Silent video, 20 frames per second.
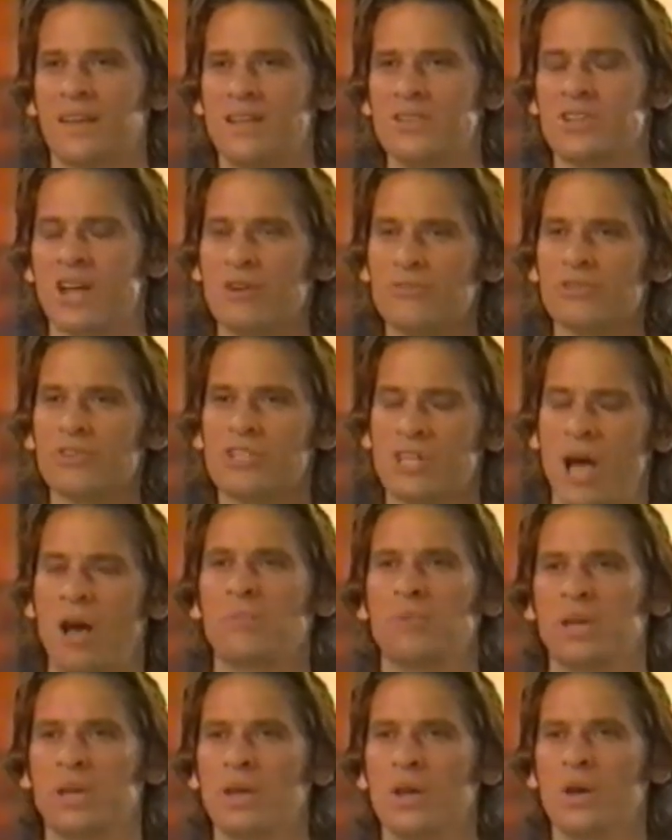Jennifer, tell
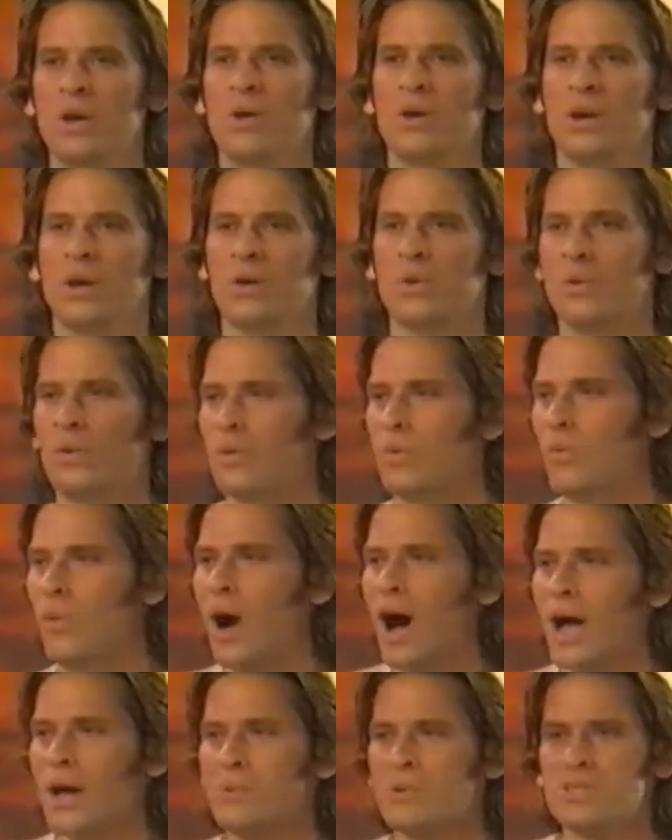me,
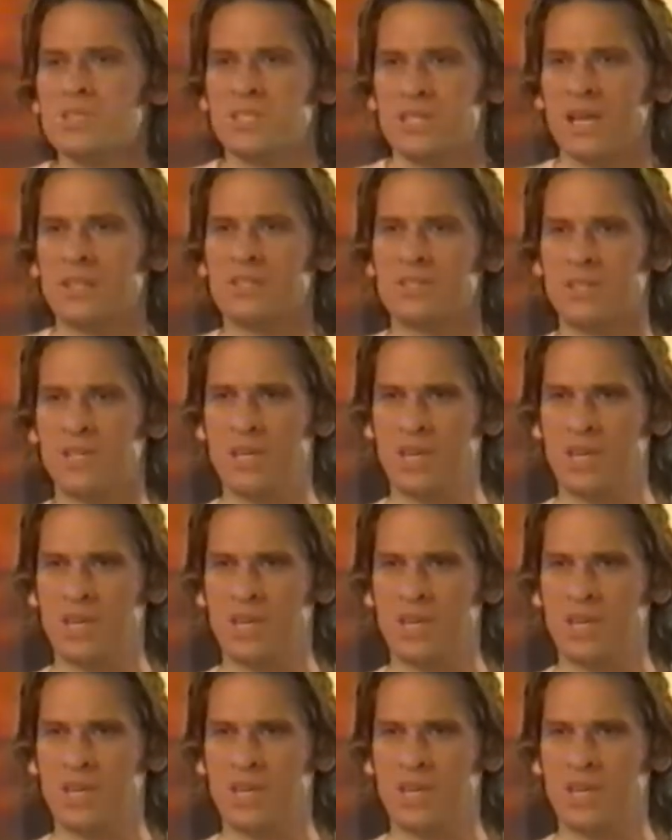why was Dusty